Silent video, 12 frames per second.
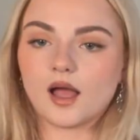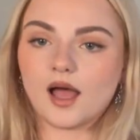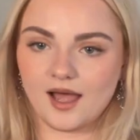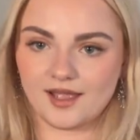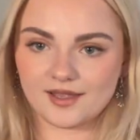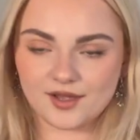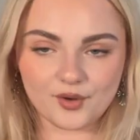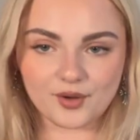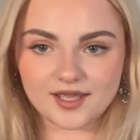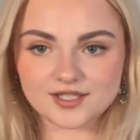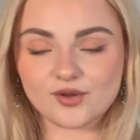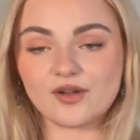Hi,
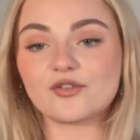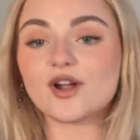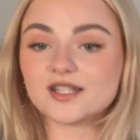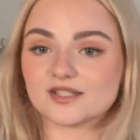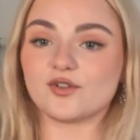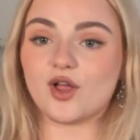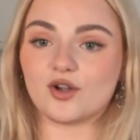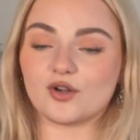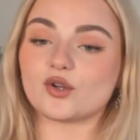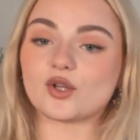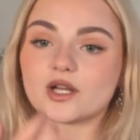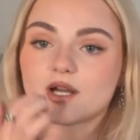okay, so I forgot to vlog
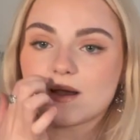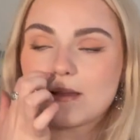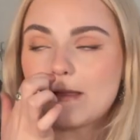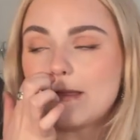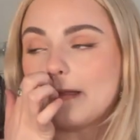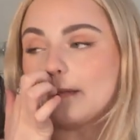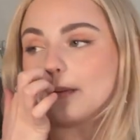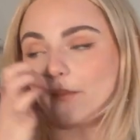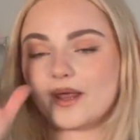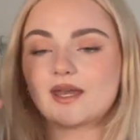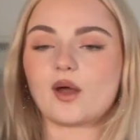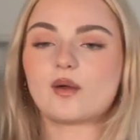earlier, but
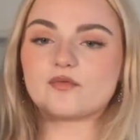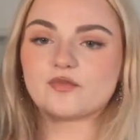right now I'm